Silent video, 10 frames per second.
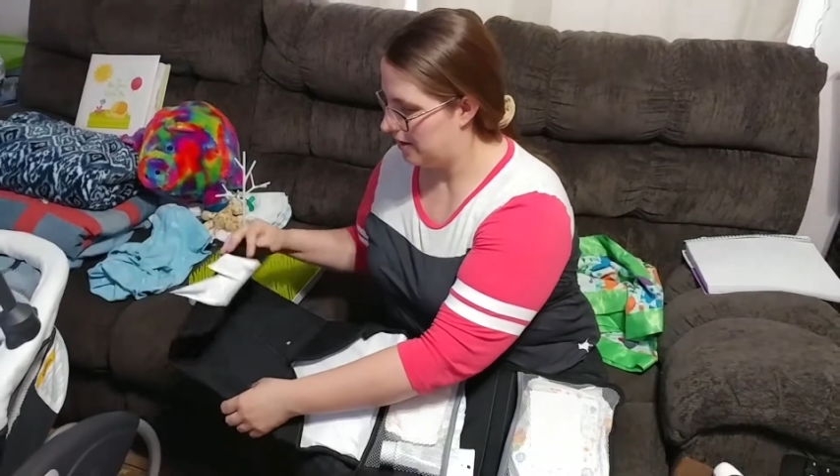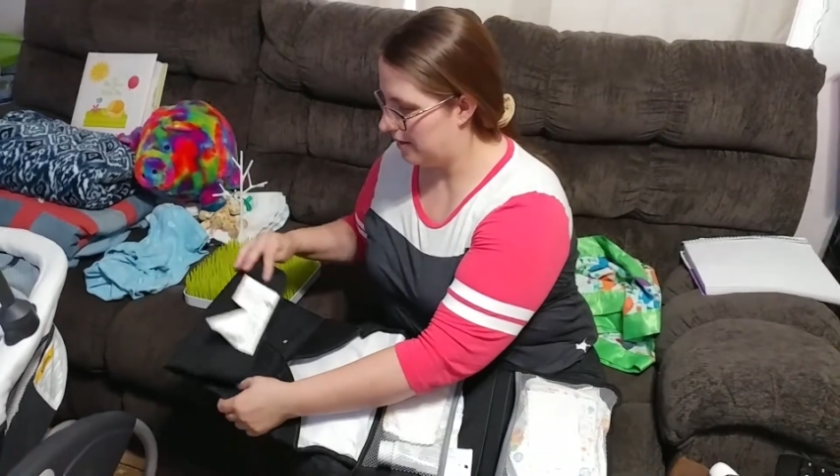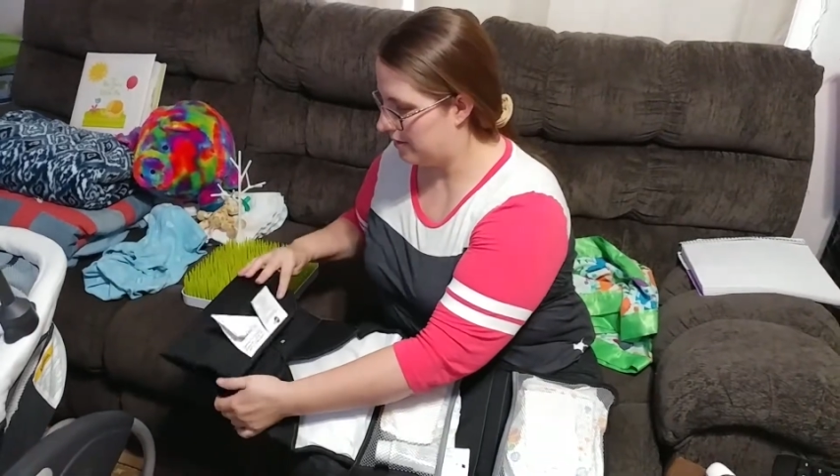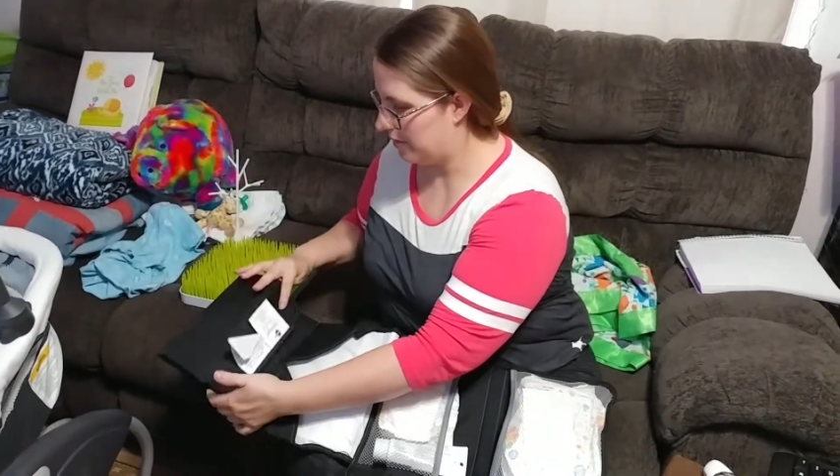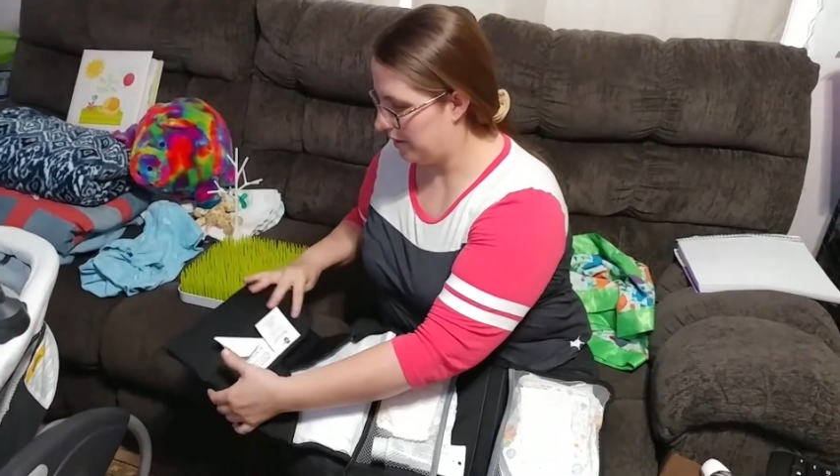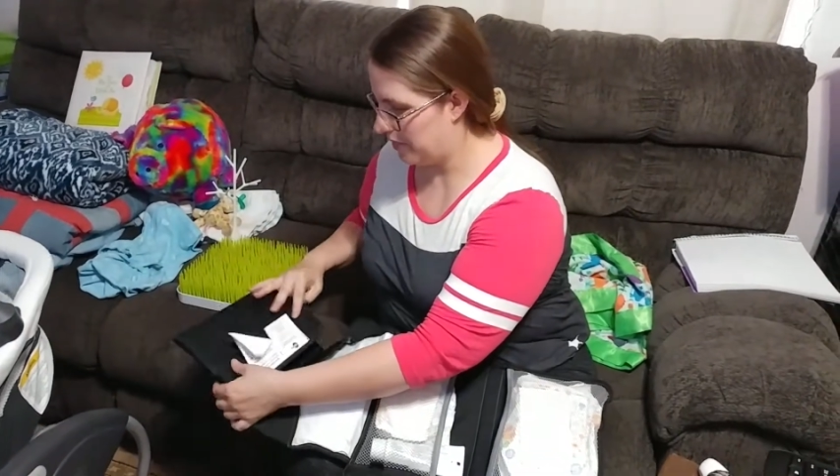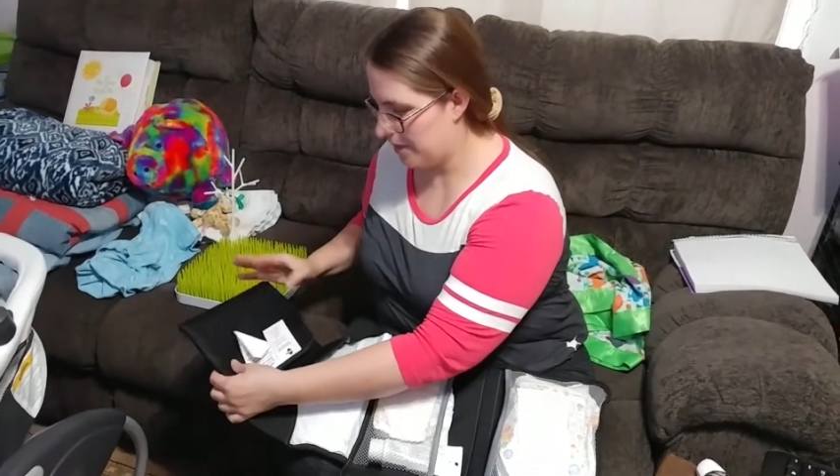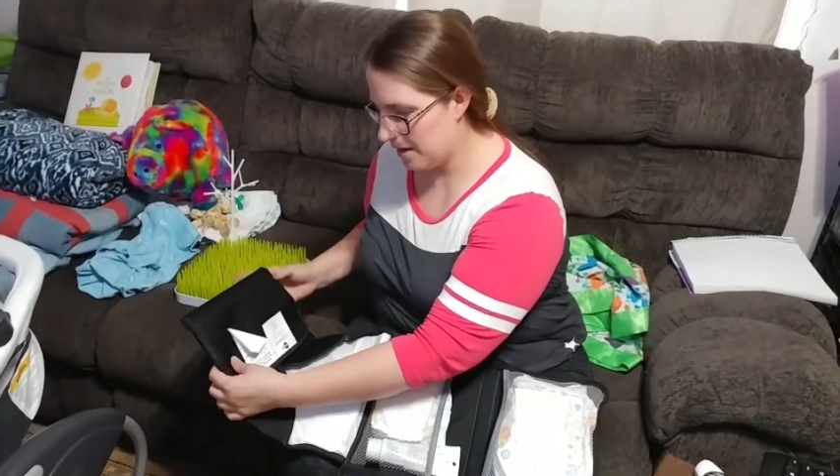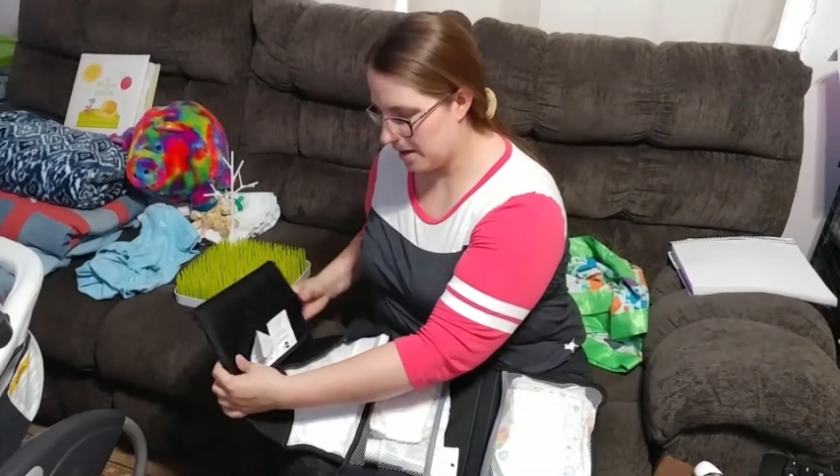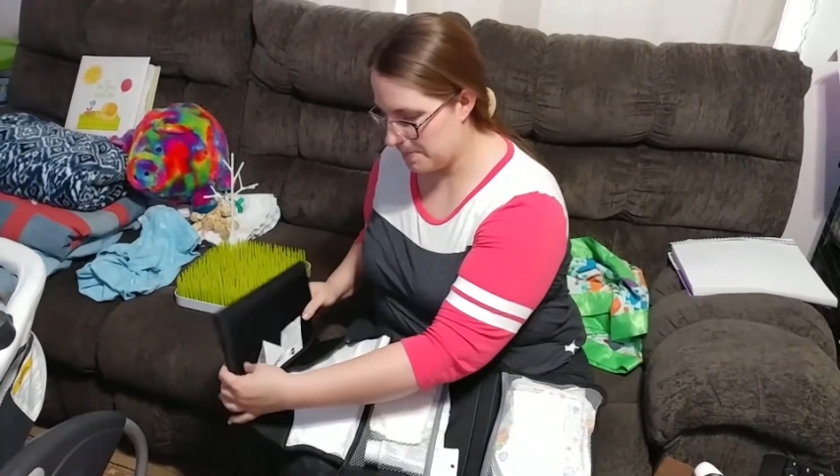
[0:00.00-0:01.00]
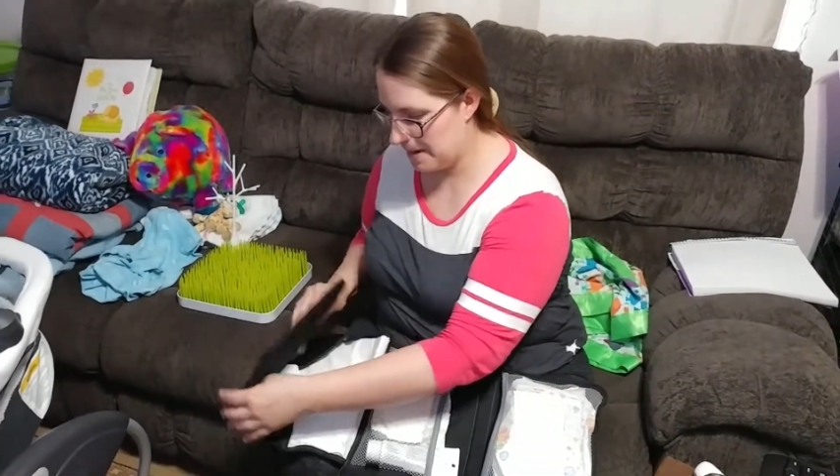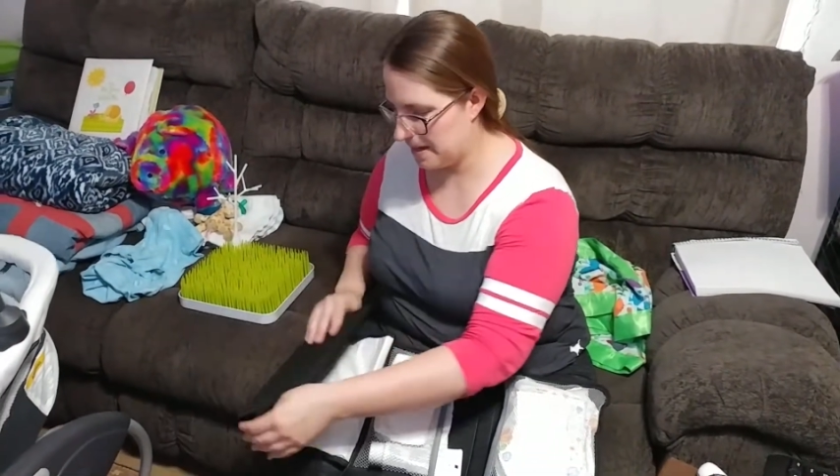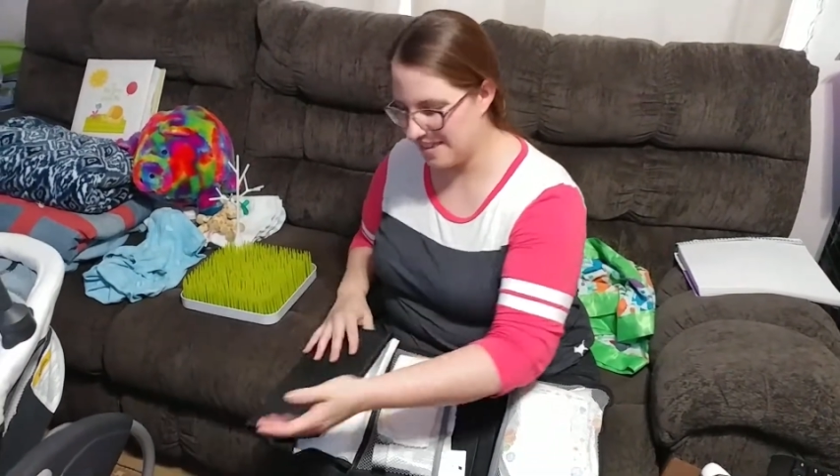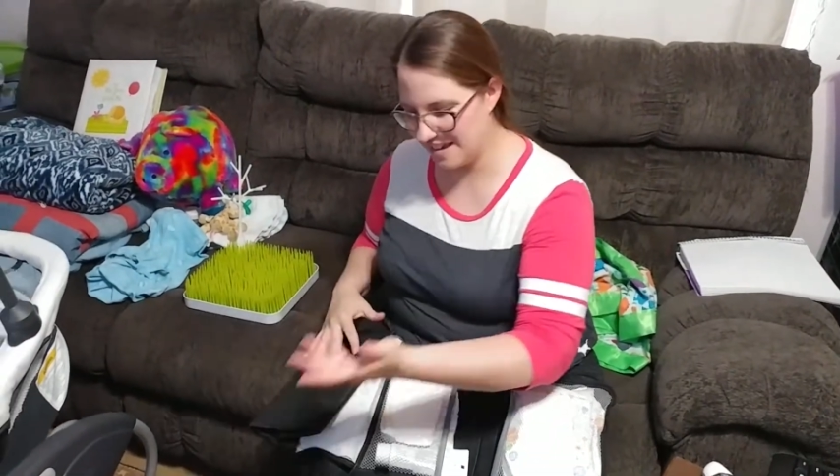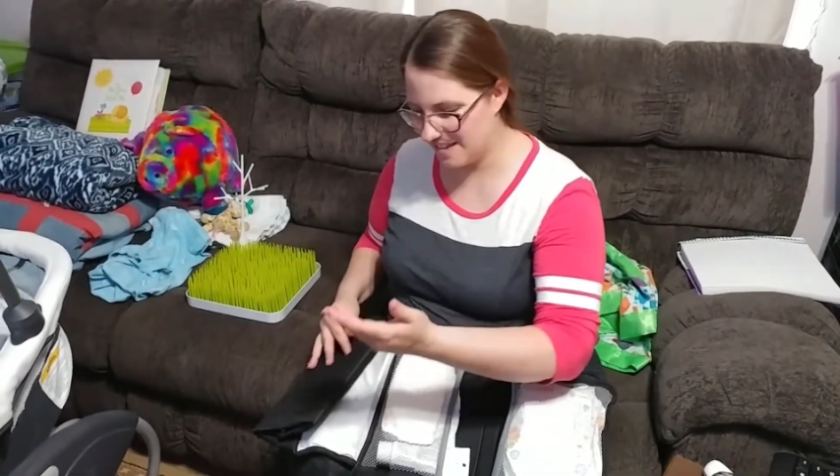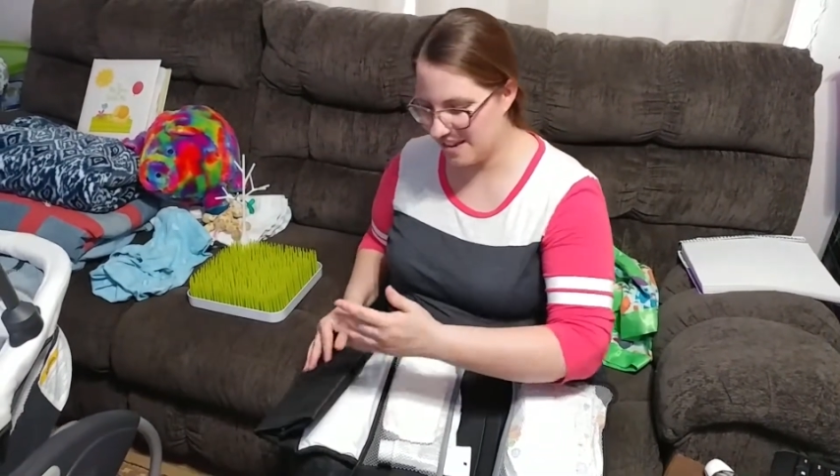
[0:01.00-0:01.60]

And so I think I paid like